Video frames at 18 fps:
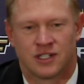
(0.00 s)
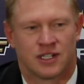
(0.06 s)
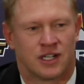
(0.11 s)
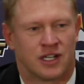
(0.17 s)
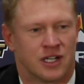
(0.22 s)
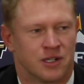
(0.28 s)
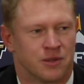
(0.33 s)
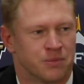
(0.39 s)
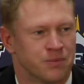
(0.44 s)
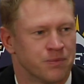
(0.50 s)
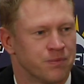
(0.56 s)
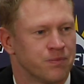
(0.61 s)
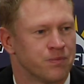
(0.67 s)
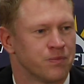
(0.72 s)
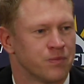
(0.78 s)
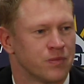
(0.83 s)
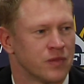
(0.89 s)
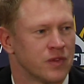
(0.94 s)

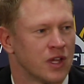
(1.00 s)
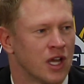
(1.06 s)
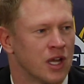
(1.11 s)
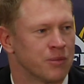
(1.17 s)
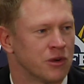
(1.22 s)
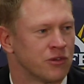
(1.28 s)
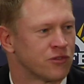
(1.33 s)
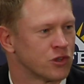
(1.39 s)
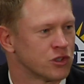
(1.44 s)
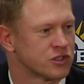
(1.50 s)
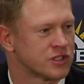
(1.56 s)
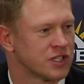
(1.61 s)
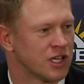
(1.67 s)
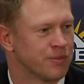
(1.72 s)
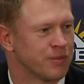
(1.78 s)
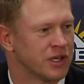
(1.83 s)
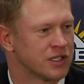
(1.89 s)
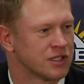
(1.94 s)
I'm a
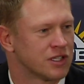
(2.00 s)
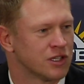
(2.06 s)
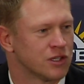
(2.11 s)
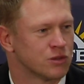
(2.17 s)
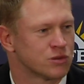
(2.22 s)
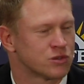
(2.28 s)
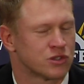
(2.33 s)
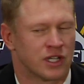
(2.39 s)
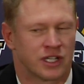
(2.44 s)
first-time head coach.